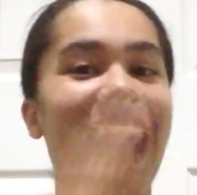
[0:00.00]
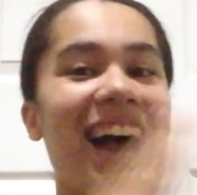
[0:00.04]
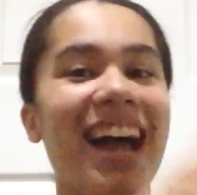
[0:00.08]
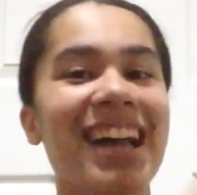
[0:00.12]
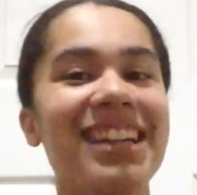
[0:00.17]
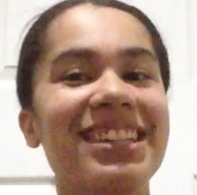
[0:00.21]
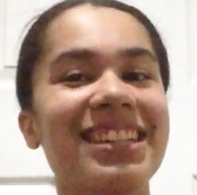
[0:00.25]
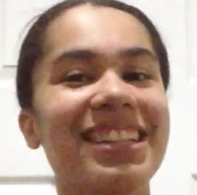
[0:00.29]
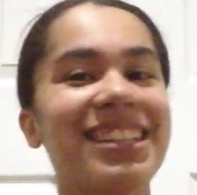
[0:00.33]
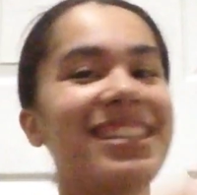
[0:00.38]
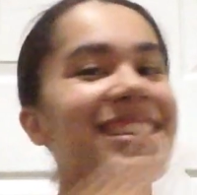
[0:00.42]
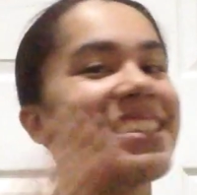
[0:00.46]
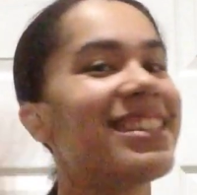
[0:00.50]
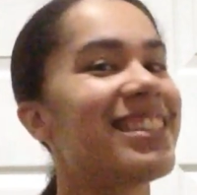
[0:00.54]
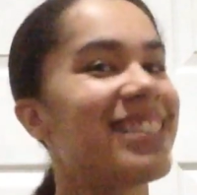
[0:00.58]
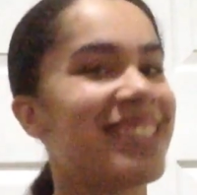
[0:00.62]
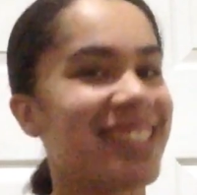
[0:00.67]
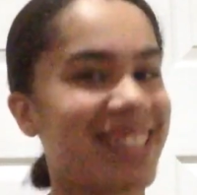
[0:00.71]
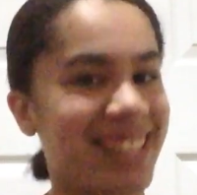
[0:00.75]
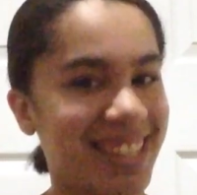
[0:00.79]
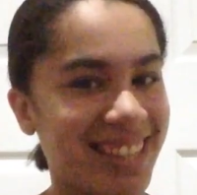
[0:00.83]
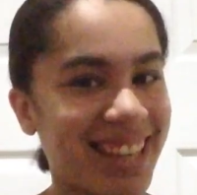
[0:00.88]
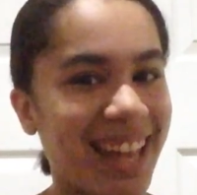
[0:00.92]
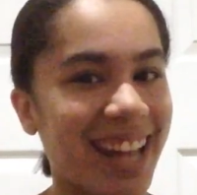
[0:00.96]
I didn't
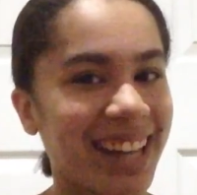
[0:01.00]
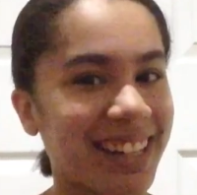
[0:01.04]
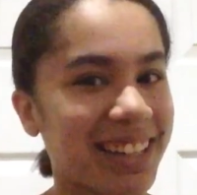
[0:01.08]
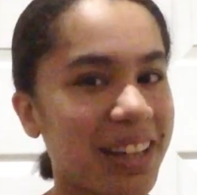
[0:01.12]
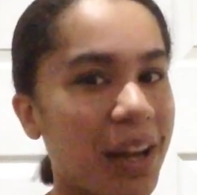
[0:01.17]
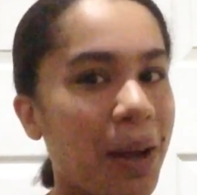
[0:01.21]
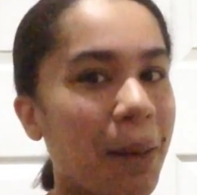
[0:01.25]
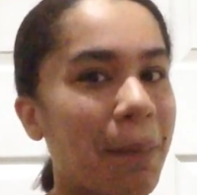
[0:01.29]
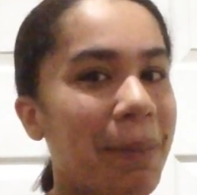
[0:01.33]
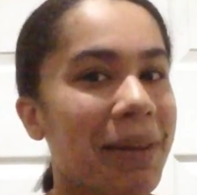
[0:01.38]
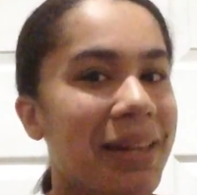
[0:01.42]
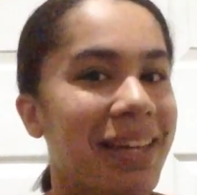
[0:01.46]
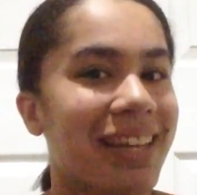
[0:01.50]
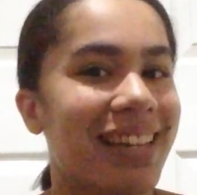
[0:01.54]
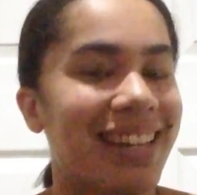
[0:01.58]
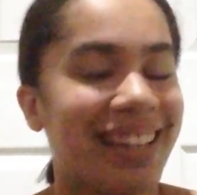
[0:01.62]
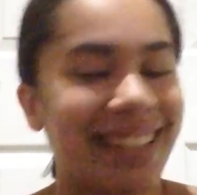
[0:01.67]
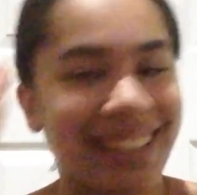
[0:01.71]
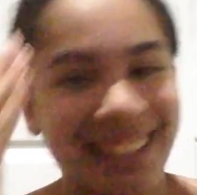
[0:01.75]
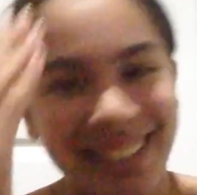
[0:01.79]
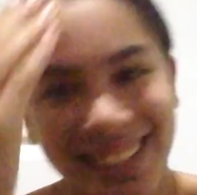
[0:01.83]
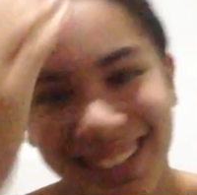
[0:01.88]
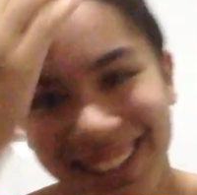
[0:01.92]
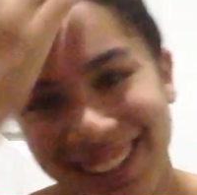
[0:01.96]
see that
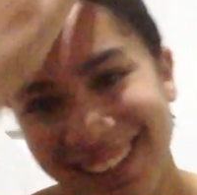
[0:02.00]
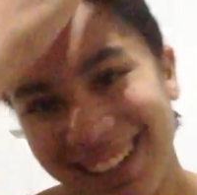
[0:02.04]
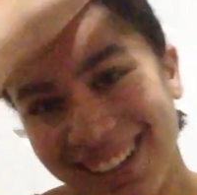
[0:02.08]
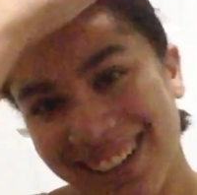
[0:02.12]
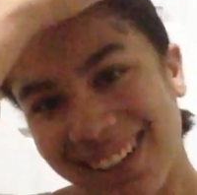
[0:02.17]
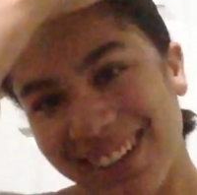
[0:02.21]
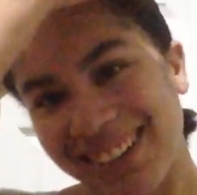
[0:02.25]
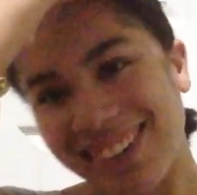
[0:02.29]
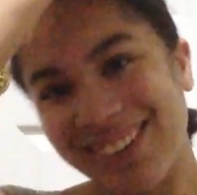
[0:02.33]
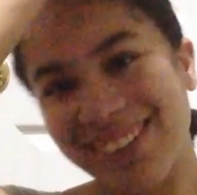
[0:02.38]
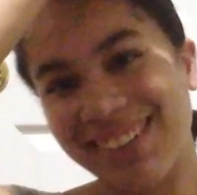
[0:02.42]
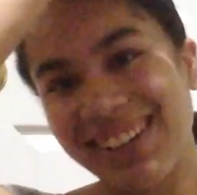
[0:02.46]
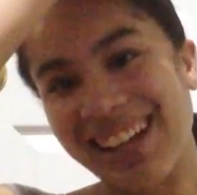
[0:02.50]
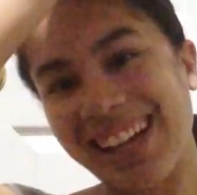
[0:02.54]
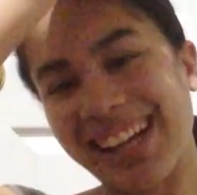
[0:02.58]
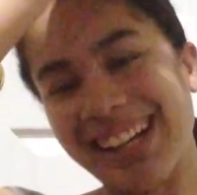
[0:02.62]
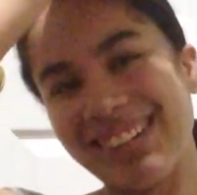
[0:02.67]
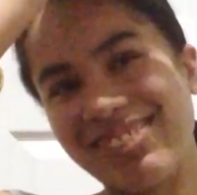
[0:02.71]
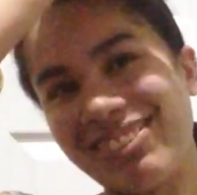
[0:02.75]
coming, okay?